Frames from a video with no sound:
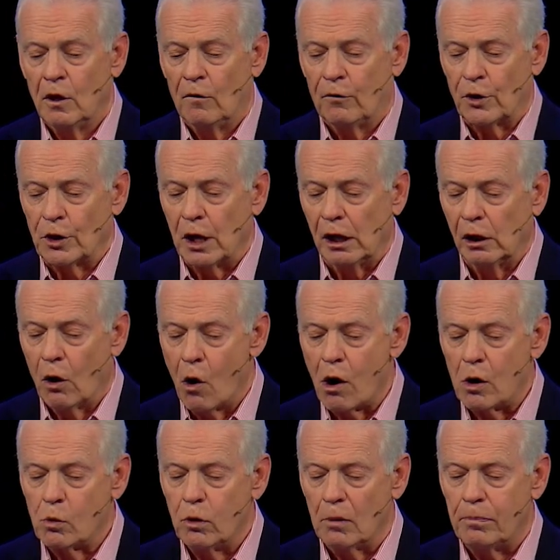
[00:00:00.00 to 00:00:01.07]
for the
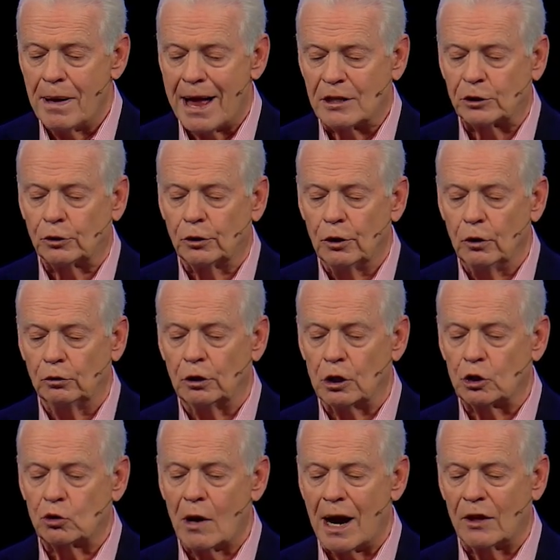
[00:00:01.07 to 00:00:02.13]
Lord will pass through to
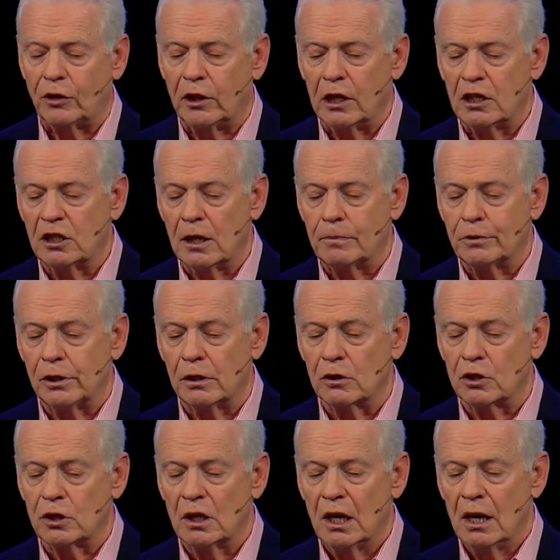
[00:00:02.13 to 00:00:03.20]
strike the
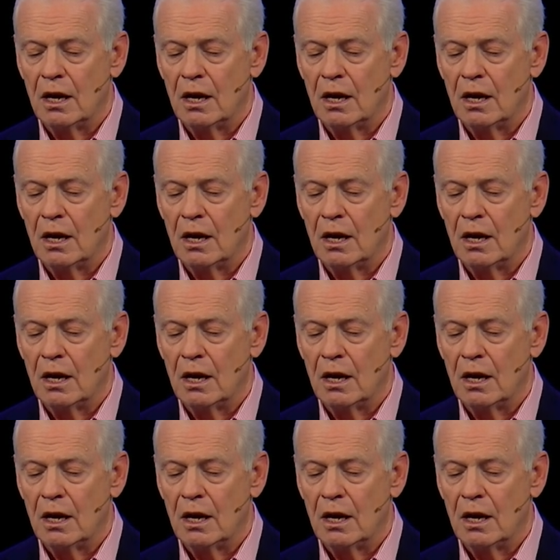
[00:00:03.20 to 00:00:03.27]
Egyptians.